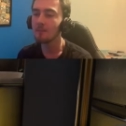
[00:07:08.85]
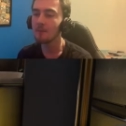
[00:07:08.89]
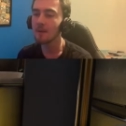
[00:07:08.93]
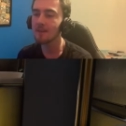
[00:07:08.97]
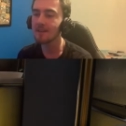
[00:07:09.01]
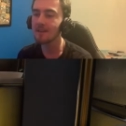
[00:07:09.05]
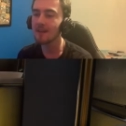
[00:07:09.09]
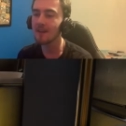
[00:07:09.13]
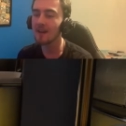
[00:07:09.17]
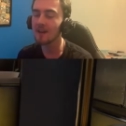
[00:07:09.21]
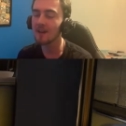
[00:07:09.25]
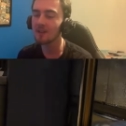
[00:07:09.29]

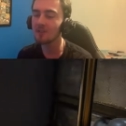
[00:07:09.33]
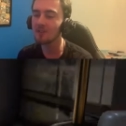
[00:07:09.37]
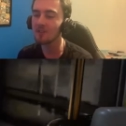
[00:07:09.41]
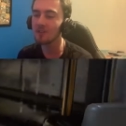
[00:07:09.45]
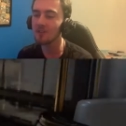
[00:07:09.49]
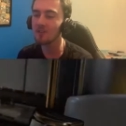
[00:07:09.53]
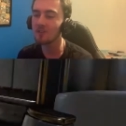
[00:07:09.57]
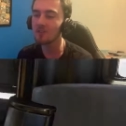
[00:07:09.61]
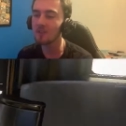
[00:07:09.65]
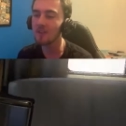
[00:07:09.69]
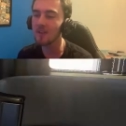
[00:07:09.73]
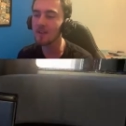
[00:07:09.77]
But I
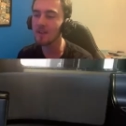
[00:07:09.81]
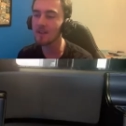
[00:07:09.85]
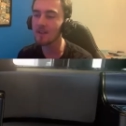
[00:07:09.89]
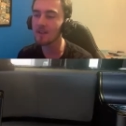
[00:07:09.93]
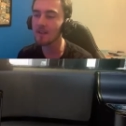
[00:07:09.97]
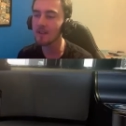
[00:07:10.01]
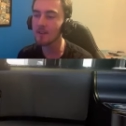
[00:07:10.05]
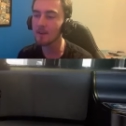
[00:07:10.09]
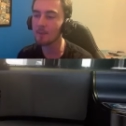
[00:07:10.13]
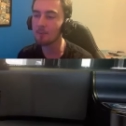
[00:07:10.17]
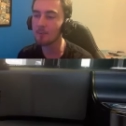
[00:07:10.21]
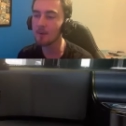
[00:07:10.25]
did say
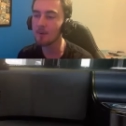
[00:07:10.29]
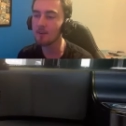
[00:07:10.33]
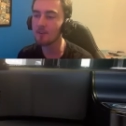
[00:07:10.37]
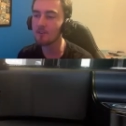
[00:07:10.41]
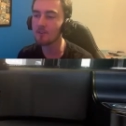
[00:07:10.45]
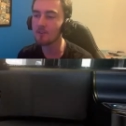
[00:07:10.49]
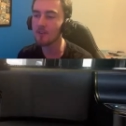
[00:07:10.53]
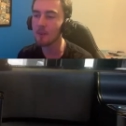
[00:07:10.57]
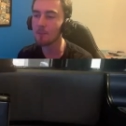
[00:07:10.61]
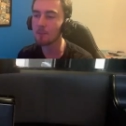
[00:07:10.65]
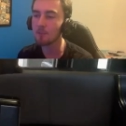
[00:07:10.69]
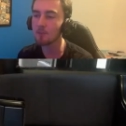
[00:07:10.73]
in like a
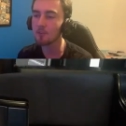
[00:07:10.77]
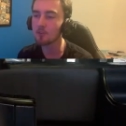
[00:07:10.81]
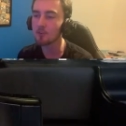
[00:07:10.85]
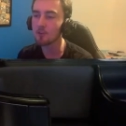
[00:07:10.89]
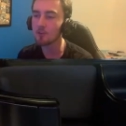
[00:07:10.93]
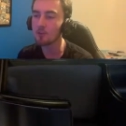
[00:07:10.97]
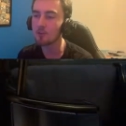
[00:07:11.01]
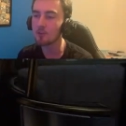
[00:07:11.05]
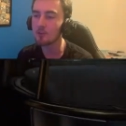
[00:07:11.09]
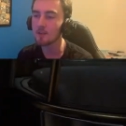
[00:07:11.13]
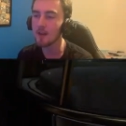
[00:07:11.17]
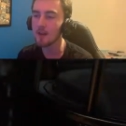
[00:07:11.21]
previous
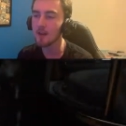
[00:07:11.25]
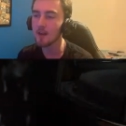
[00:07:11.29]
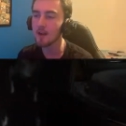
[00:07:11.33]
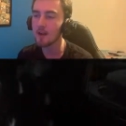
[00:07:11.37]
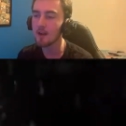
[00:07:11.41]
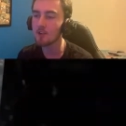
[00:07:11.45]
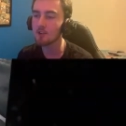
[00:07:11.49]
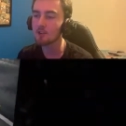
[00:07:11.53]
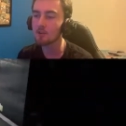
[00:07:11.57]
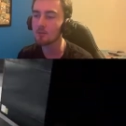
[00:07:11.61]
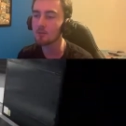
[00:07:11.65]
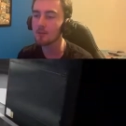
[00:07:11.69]
episode
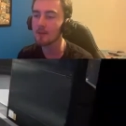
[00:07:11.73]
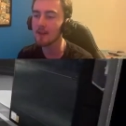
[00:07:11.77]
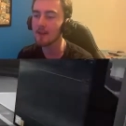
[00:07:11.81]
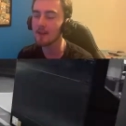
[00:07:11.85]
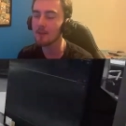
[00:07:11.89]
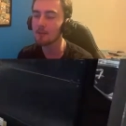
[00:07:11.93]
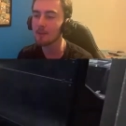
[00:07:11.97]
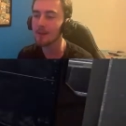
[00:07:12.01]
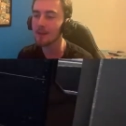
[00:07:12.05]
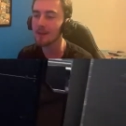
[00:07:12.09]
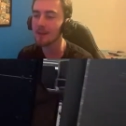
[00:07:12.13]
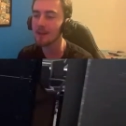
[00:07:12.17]
that I should be
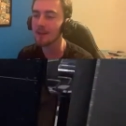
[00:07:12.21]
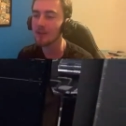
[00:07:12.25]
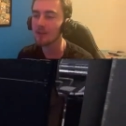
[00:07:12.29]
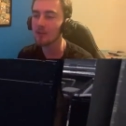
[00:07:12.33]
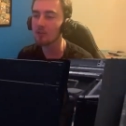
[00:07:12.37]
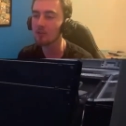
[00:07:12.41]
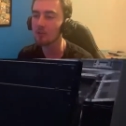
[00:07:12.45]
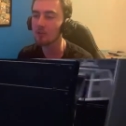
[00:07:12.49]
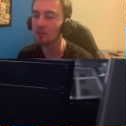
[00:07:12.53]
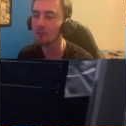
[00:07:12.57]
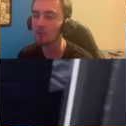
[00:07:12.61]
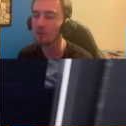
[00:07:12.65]
getting better
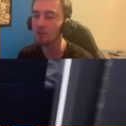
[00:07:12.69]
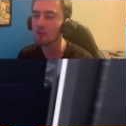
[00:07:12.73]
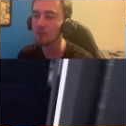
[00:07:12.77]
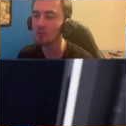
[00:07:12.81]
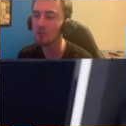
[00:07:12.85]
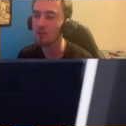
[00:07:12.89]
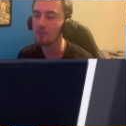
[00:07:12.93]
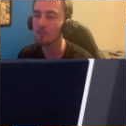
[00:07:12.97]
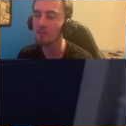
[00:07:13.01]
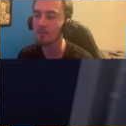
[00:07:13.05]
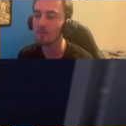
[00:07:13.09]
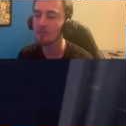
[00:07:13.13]
lighting soon,
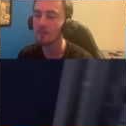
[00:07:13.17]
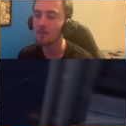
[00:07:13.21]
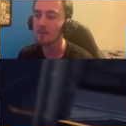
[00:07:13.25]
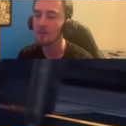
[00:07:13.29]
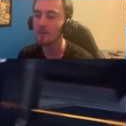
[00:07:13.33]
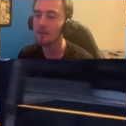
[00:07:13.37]
so